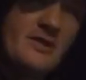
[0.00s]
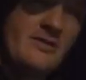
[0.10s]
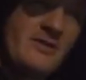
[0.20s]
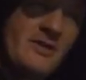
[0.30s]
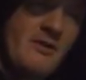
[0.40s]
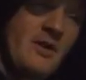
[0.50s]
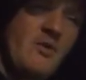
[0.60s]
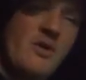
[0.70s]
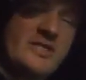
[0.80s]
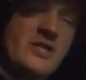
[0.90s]
it
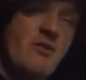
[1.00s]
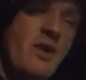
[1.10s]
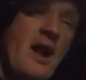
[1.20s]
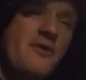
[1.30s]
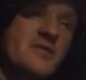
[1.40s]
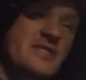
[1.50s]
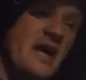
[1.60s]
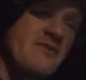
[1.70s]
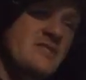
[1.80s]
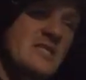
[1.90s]
wasn't around as
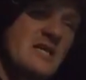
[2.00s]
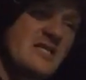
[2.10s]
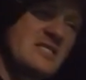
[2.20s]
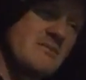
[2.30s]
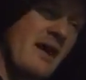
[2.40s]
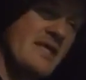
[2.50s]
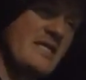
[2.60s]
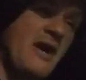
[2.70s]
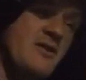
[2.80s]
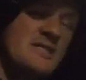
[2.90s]
often on
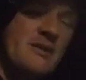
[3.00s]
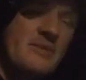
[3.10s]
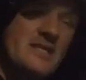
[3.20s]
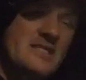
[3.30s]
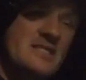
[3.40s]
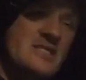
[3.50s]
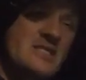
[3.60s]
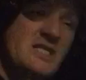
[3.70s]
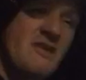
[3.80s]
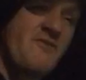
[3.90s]
SmackDown, because I'm guessing
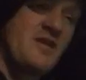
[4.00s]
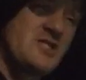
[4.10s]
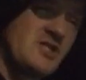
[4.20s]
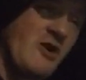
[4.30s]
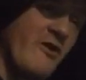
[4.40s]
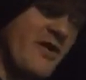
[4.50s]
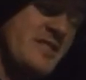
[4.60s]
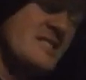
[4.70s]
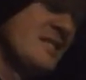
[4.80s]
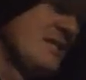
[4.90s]
she's going to face
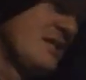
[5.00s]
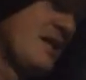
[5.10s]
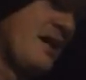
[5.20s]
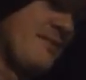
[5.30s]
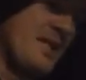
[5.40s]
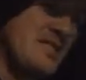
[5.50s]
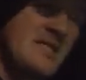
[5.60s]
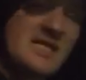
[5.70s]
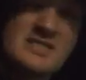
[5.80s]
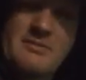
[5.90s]
Charlotte.
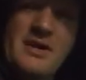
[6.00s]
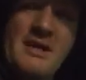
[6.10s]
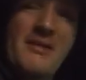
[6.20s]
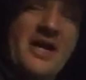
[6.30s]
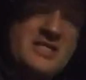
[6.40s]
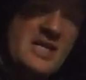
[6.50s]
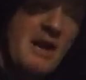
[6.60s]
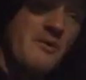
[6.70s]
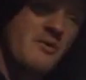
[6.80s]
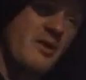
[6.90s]
That's the money match that
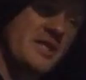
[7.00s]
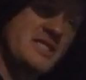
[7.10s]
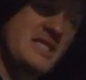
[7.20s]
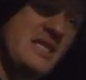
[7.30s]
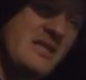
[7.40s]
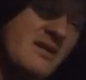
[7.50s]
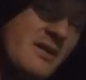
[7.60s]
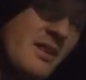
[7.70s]
I would want to see.